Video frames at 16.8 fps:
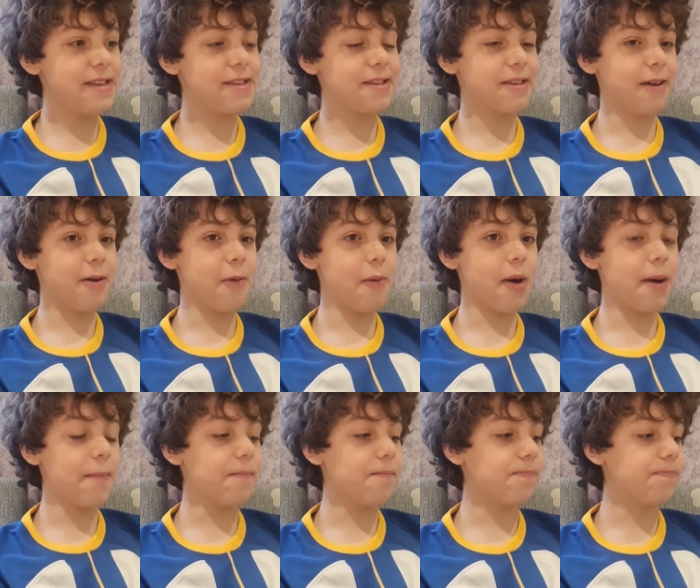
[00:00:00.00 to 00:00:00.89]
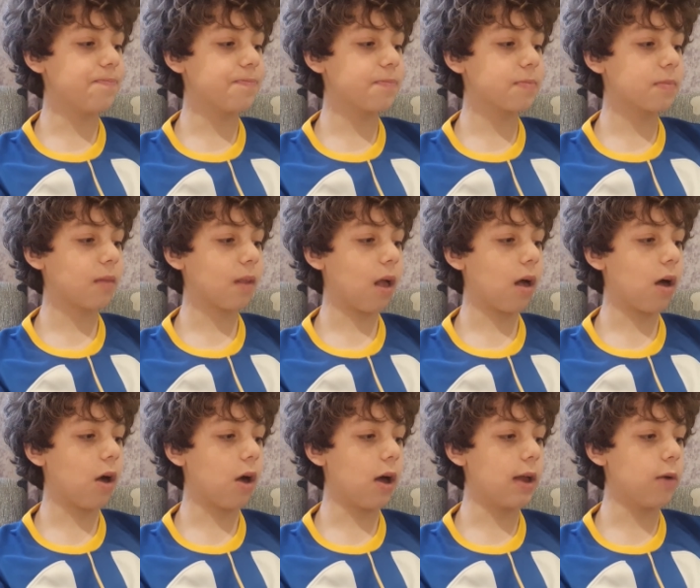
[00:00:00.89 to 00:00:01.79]
So um,
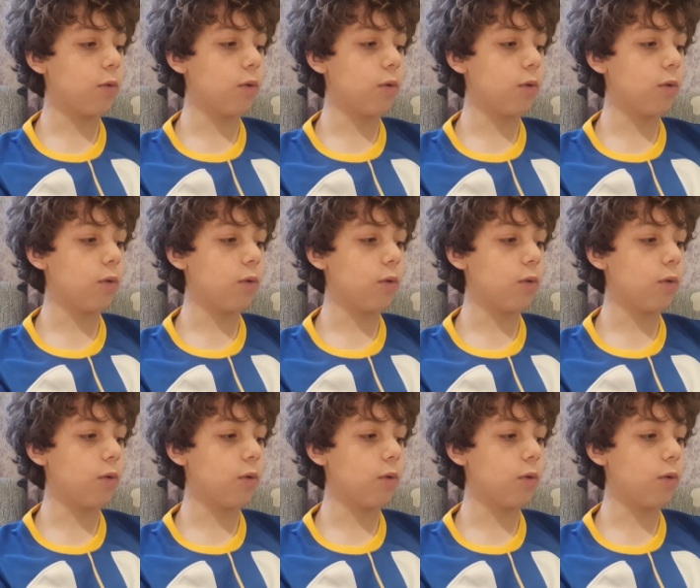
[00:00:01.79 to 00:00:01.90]
I